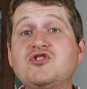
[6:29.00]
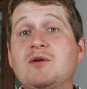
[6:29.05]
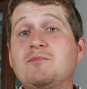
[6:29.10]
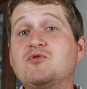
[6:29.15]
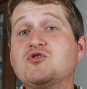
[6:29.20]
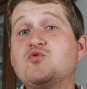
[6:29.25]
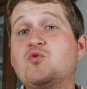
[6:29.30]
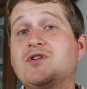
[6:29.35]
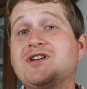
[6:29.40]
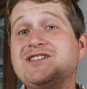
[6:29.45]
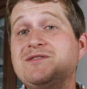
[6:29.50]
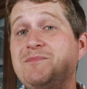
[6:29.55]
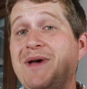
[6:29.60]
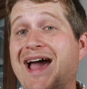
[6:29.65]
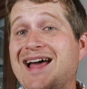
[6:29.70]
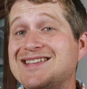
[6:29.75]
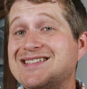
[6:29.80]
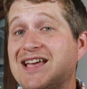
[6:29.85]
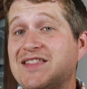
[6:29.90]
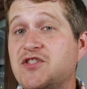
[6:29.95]
numbers weren't as
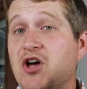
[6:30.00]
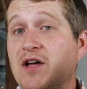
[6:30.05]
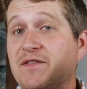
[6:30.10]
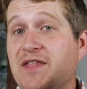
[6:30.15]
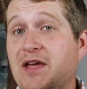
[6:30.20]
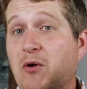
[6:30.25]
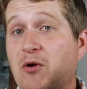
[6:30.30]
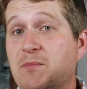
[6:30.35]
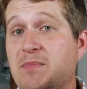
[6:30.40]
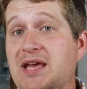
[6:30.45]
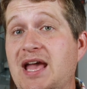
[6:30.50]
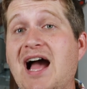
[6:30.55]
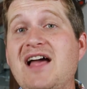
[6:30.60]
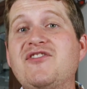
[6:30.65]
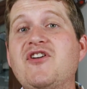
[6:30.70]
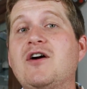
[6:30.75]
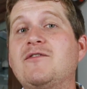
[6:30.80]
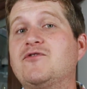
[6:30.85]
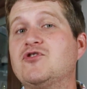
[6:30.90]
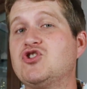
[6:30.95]
bad as I thought they would be. I
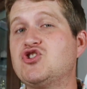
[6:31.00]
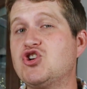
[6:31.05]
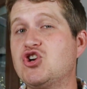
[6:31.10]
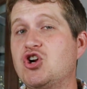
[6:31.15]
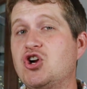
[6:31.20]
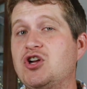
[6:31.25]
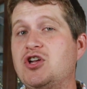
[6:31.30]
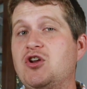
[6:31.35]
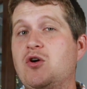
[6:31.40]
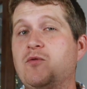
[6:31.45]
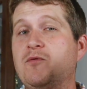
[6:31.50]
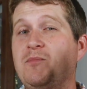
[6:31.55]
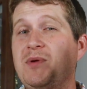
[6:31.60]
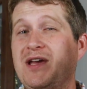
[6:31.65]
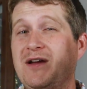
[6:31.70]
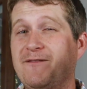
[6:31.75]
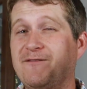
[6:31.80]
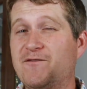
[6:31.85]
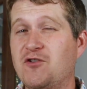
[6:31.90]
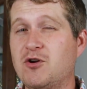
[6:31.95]
thought for sure, you know, with
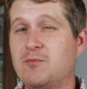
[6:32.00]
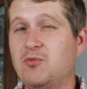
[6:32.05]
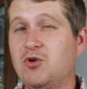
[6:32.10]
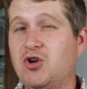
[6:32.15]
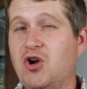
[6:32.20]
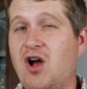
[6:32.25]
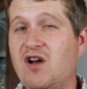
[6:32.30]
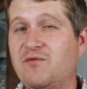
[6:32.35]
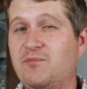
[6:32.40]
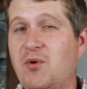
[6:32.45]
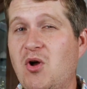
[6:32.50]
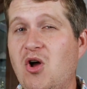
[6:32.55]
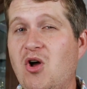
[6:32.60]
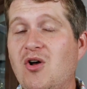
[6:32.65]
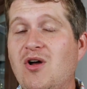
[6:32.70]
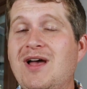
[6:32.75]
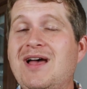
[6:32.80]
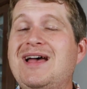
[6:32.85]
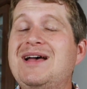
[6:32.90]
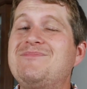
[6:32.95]
being a firmer golf
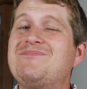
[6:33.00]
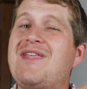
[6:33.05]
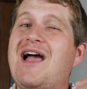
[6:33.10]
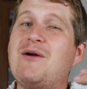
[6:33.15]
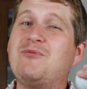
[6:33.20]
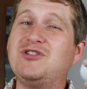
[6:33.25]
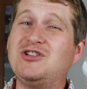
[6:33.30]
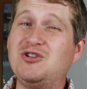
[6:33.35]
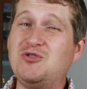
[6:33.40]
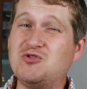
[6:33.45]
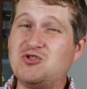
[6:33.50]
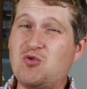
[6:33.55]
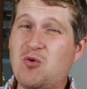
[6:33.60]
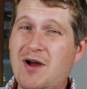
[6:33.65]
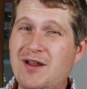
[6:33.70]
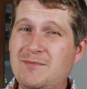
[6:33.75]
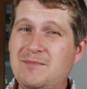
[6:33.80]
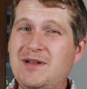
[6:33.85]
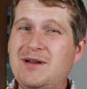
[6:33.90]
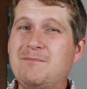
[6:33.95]
ball, I would lose
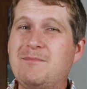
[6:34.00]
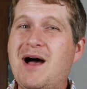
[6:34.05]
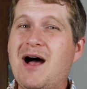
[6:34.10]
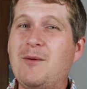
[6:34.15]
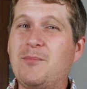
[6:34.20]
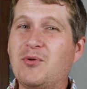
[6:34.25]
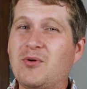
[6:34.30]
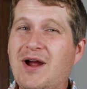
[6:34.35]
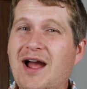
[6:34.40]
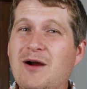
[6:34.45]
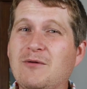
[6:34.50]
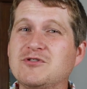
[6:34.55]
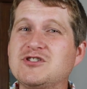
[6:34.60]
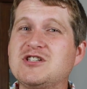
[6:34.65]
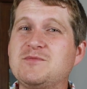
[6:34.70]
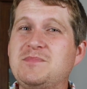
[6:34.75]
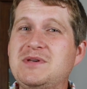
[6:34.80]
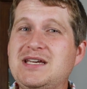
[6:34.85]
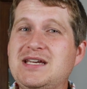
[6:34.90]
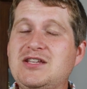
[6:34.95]
quite a bit of mile per hour
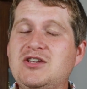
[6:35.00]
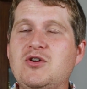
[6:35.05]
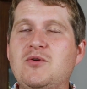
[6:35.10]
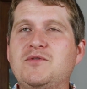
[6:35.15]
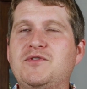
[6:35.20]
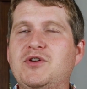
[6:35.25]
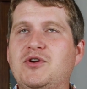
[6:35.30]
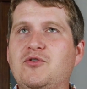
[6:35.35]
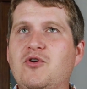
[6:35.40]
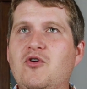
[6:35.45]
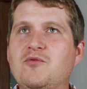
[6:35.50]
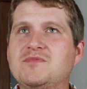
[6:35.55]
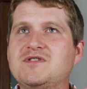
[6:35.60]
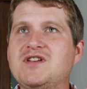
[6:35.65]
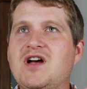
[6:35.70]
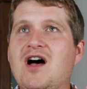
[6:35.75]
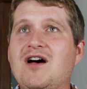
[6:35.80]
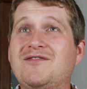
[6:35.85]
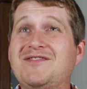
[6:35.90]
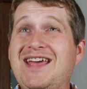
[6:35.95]
speed. You know, with the Chrome
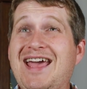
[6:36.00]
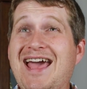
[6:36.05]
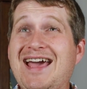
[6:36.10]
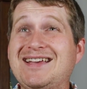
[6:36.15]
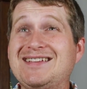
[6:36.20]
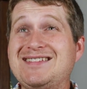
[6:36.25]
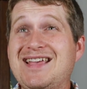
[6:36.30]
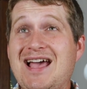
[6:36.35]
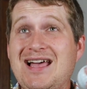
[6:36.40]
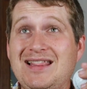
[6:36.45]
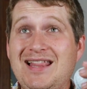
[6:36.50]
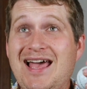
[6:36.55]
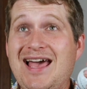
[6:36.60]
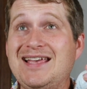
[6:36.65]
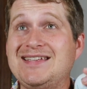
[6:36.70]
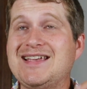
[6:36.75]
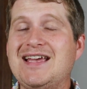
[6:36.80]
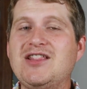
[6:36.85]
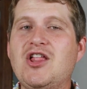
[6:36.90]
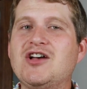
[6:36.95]
Soft
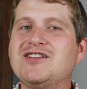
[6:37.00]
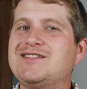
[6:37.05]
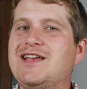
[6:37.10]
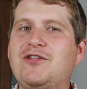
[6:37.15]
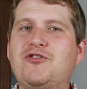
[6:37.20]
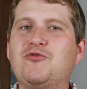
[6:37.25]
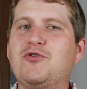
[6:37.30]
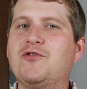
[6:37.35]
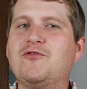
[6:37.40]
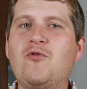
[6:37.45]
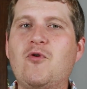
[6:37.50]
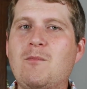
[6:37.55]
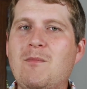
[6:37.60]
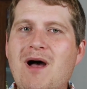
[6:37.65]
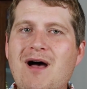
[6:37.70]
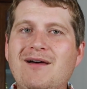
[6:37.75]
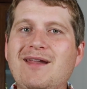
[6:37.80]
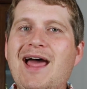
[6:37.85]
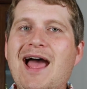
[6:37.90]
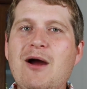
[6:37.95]
XLS, I lost like 3 or 4
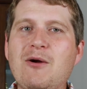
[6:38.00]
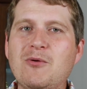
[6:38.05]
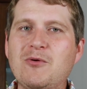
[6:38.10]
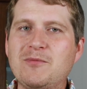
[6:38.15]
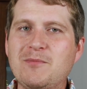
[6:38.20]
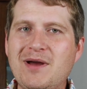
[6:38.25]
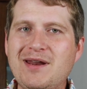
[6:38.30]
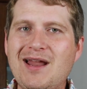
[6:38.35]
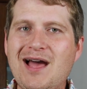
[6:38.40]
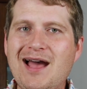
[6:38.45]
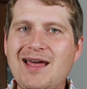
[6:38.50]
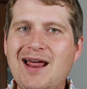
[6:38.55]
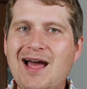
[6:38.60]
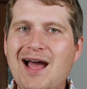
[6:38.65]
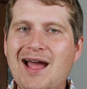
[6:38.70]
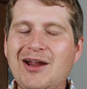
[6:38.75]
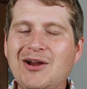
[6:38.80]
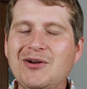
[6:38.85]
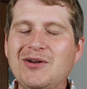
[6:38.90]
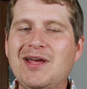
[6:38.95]
mile an hour with my
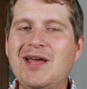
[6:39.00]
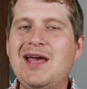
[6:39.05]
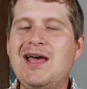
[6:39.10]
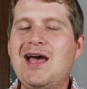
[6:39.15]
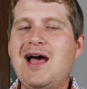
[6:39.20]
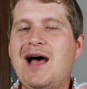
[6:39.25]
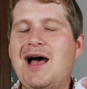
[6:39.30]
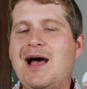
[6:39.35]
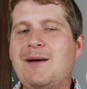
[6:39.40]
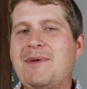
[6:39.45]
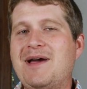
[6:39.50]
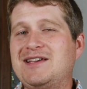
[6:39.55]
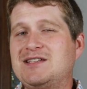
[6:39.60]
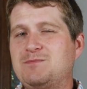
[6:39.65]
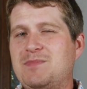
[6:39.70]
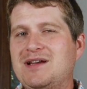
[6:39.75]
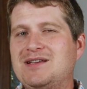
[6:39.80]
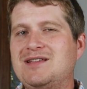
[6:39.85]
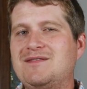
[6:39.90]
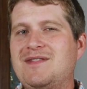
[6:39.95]
9-iron. I
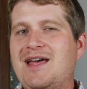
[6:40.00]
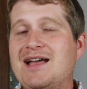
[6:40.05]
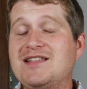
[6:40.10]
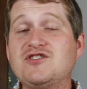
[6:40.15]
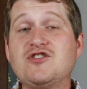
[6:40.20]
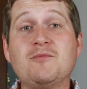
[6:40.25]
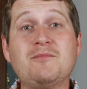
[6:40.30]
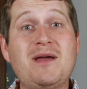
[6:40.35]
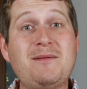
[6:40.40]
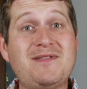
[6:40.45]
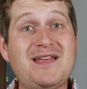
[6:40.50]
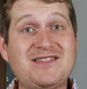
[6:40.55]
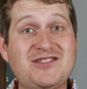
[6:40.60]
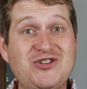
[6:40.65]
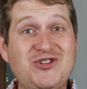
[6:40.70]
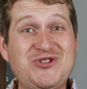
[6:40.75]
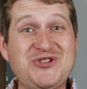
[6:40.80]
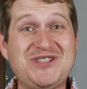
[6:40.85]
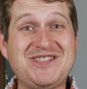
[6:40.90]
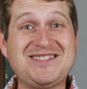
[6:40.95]
expected that. So maybe
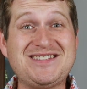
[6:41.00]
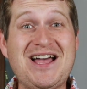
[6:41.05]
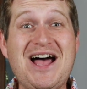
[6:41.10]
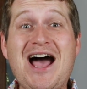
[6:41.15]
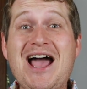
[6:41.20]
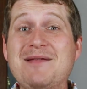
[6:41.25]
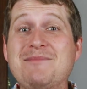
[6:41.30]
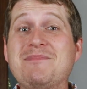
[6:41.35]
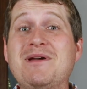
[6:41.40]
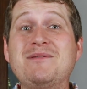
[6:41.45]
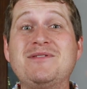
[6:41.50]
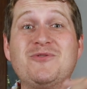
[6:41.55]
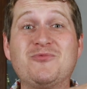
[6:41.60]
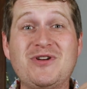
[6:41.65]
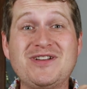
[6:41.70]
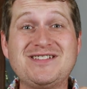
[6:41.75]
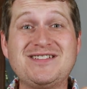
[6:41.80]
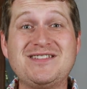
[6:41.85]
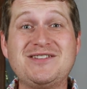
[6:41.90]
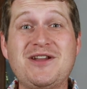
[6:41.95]
that's a good sign. Maybe the
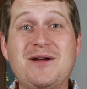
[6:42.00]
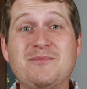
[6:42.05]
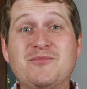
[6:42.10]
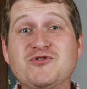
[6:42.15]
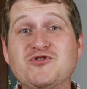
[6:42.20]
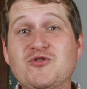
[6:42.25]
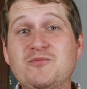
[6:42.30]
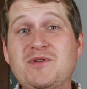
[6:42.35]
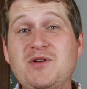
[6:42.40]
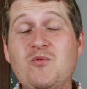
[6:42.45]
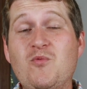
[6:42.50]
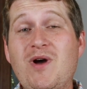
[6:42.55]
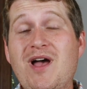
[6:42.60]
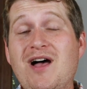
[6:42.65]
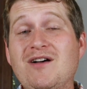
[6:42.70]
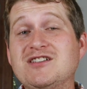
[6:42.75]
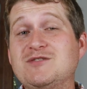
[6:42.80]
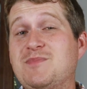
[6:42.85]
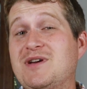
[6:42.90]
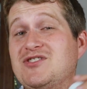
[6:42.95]
rest of the numbers will be
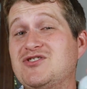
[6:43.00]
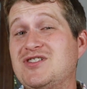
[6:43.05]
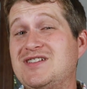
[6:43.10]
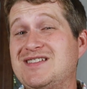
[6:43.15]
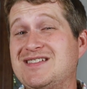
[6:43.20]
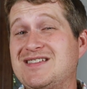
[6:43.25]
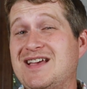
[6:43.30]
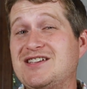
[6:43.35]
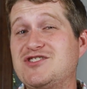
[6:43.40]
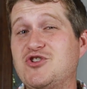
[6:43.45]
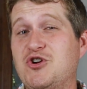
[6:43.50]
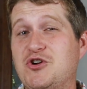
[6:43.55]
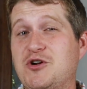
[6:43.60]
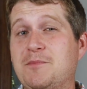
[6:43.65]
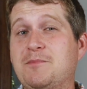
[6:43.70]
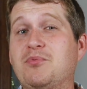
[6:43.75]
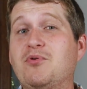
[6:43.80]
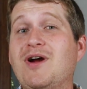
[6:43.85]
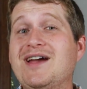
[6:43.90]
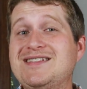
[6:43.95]
well, especially since I start
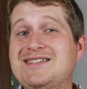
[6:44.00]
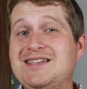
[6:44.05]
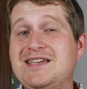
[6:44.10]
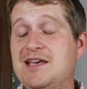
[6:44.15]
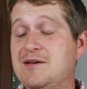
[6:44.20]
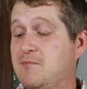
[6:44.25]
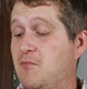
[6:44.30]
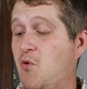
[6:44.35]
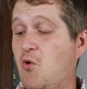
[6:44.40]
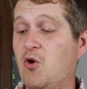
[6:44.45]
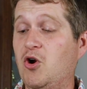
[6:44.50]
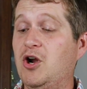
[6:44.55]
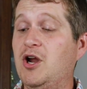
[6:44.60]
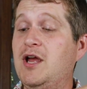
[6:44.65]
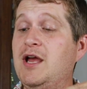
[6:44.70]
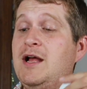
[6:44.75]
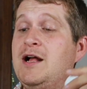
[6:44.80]
compressing it more.